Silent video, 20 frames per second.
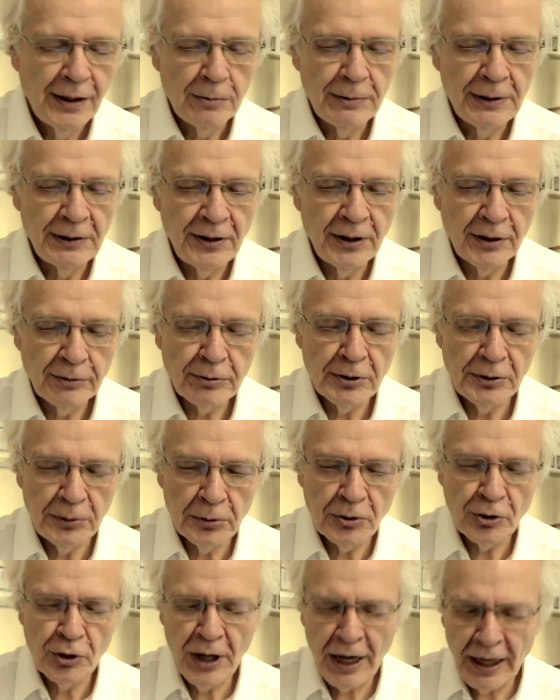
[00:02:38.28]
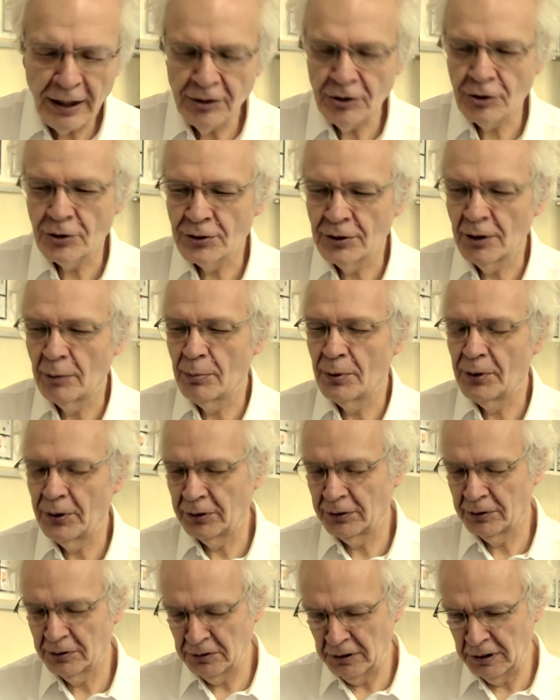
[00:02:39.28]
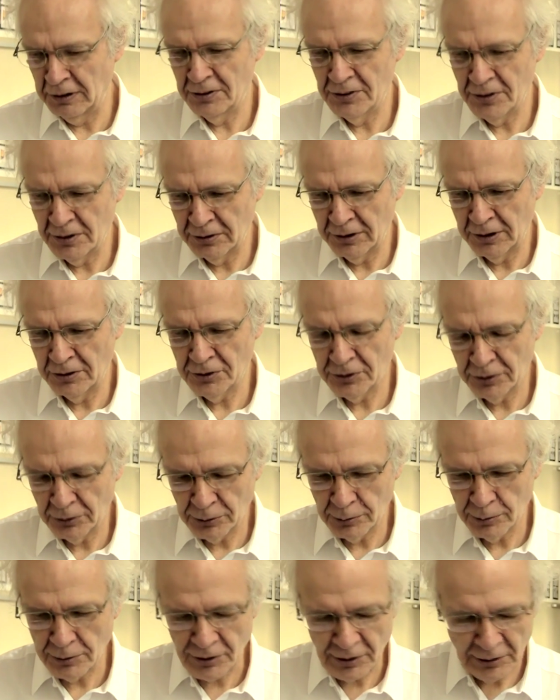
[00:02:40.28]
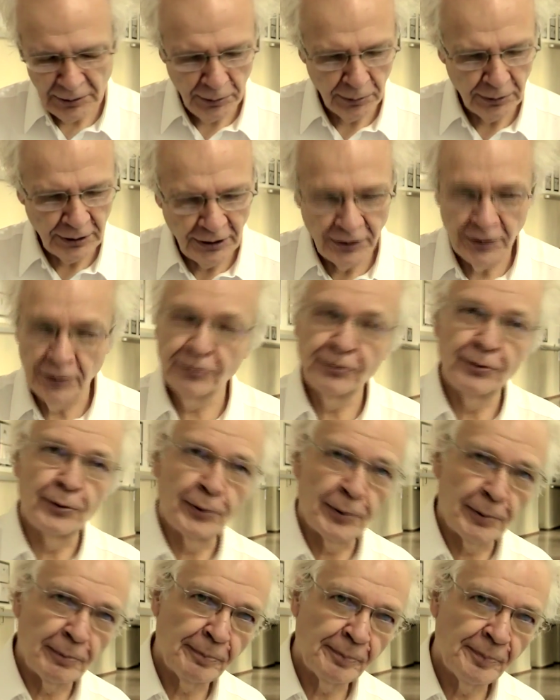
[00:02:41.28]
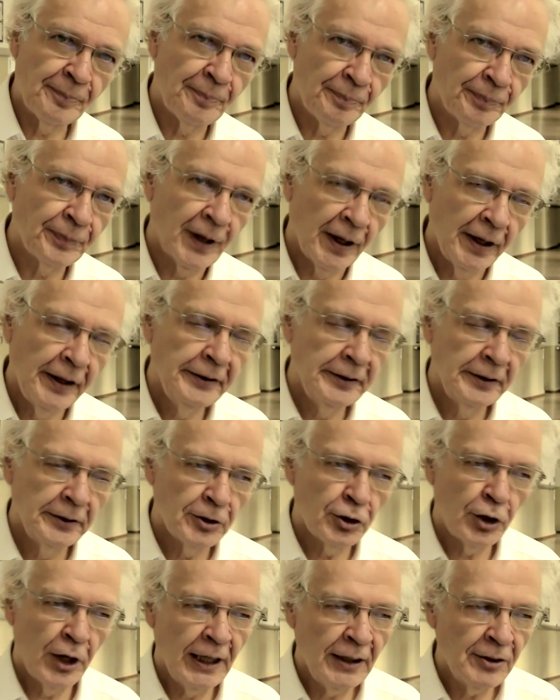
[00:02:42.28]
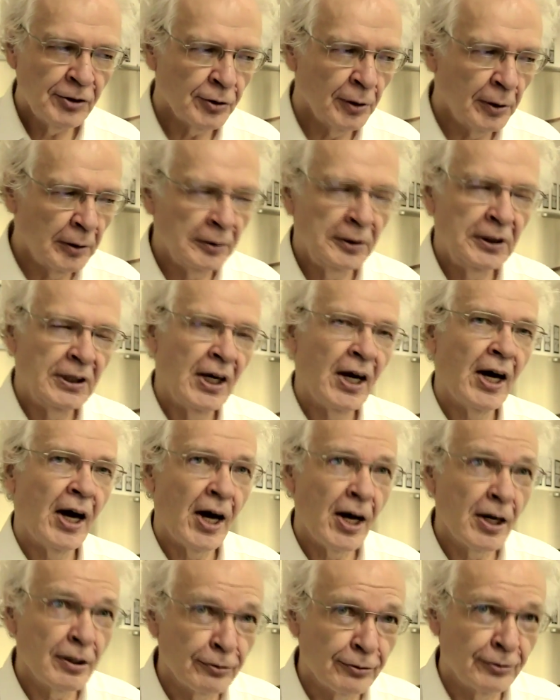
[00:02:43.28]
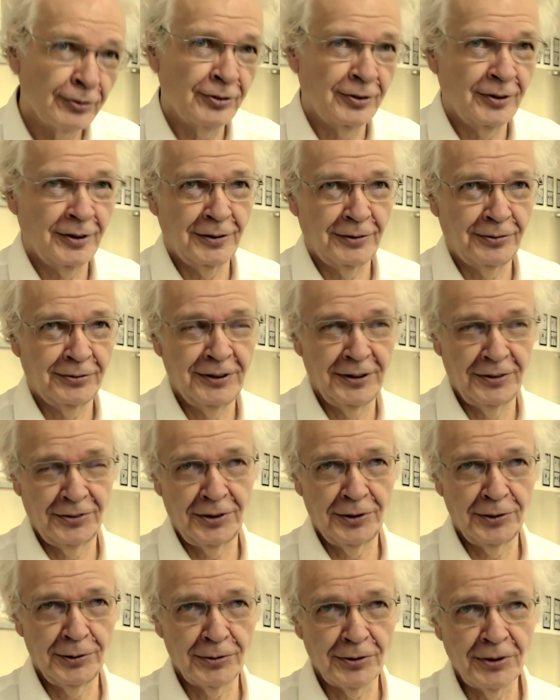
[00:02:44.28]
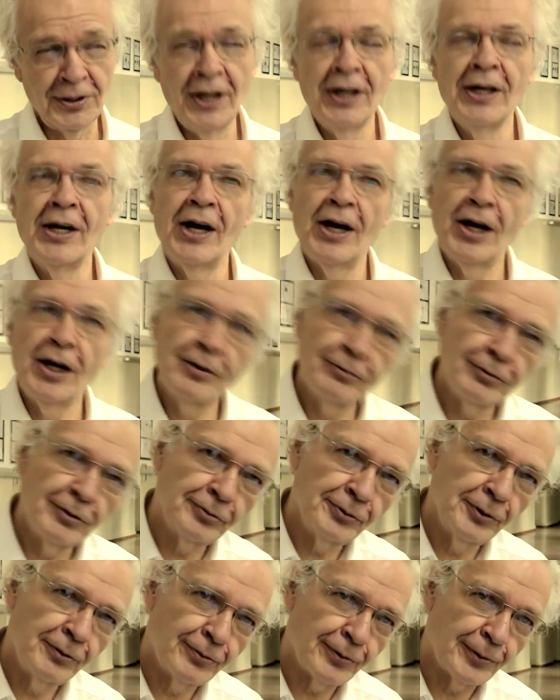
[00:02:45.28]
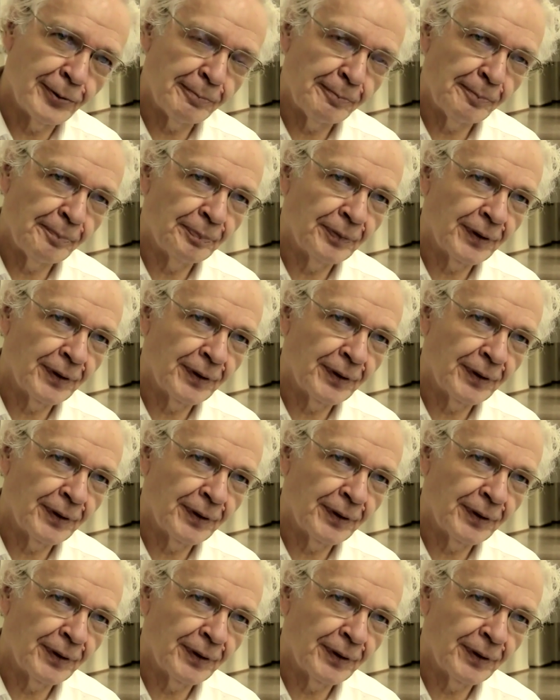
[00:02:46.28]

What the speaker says: Whenever you change something in an institution or in a firm, change only half of the institution, half of the firm.